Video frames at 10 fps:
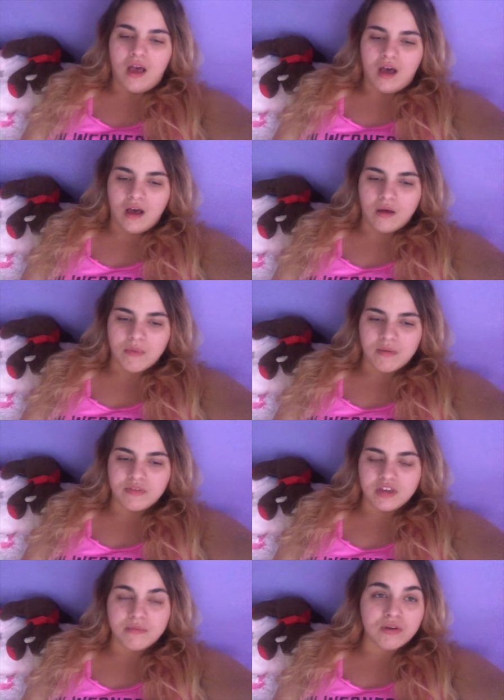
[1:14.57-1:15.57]
Um, I'm
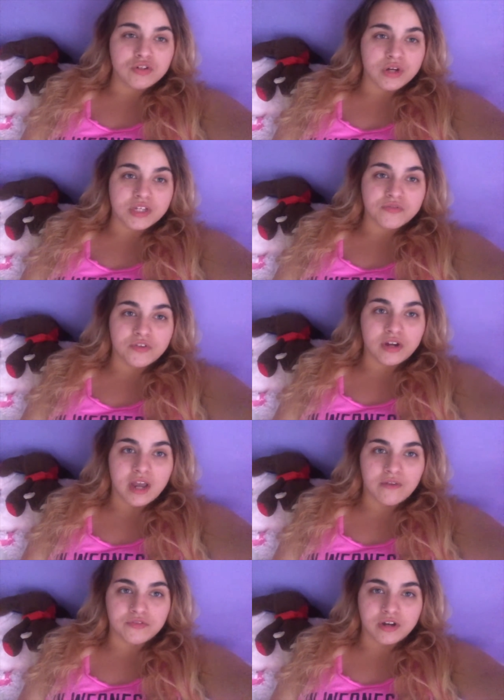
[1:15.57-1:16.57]
thinking about transferring
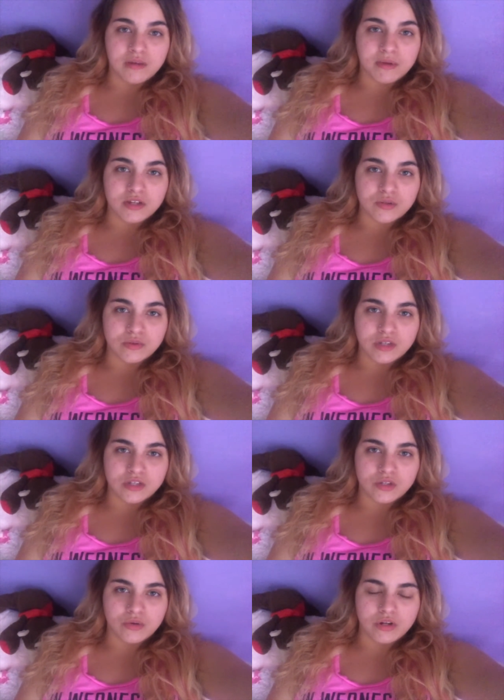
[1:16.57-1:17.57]
after I get my
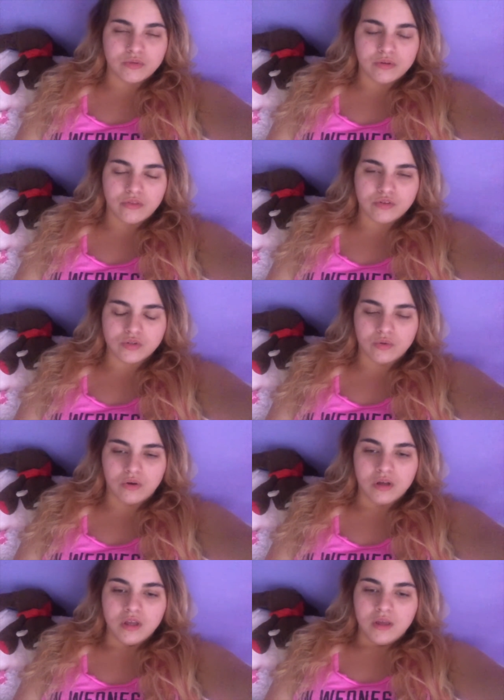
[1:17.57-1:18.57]
associate's degree to another
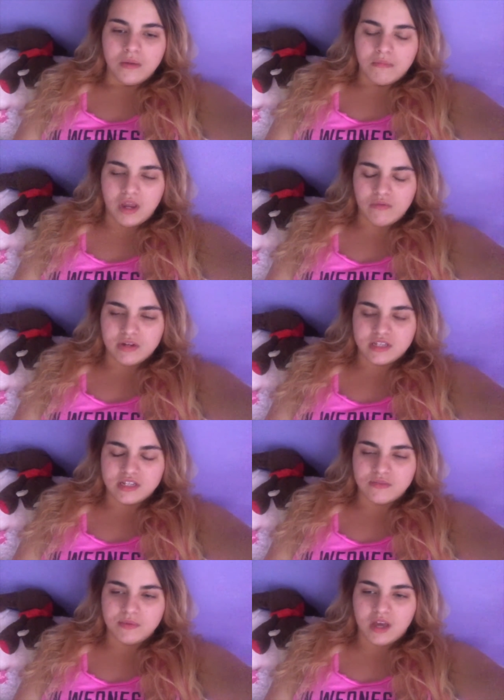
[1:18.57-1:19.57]
school. Main reason
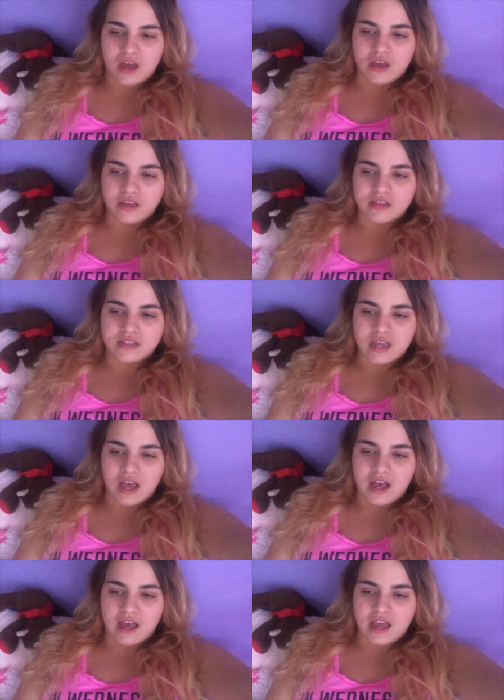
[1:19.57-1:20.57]
is because
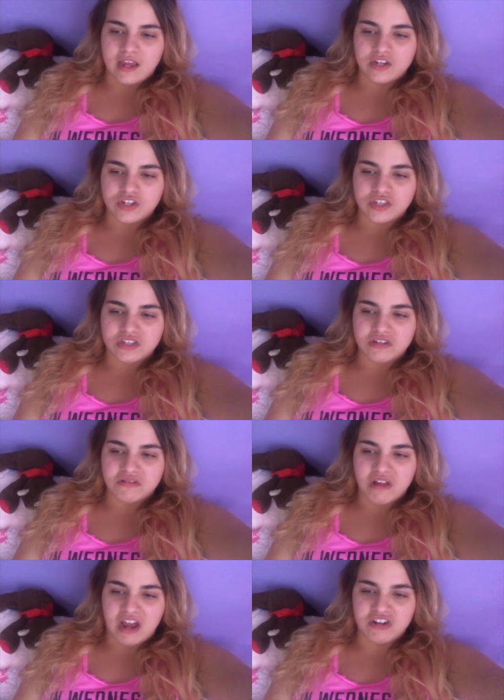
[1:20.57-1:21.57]
I just
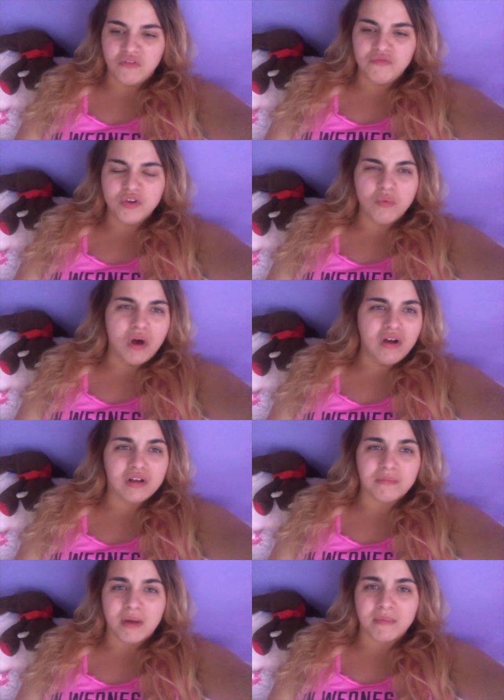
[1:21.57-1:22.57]
I don't feel
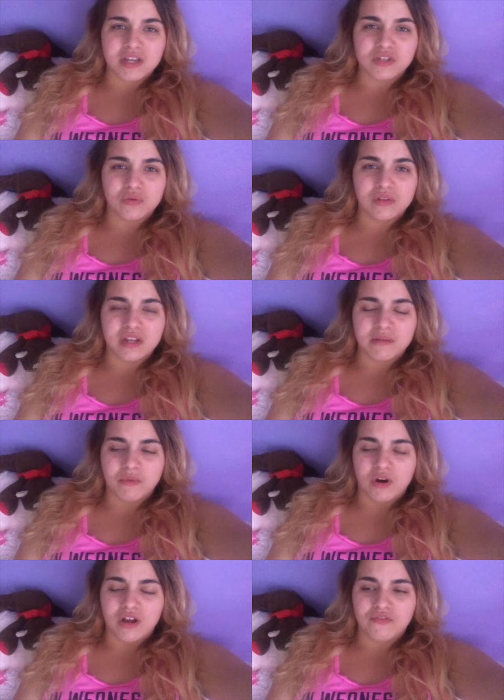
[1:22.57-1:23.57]
welcome at my school
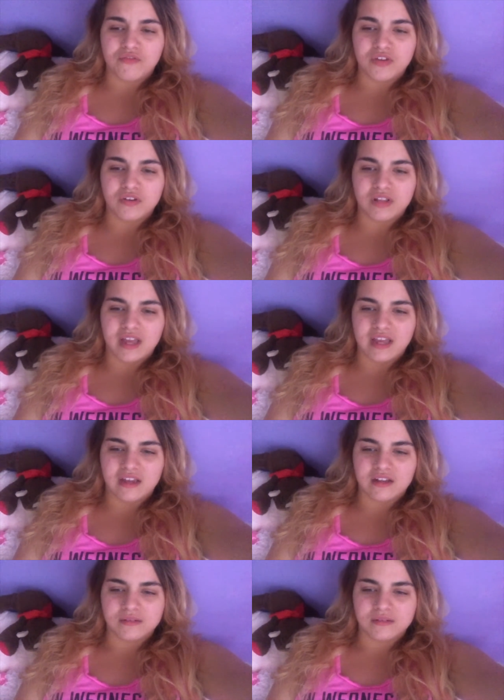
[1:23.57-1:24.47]
anymore. I feel like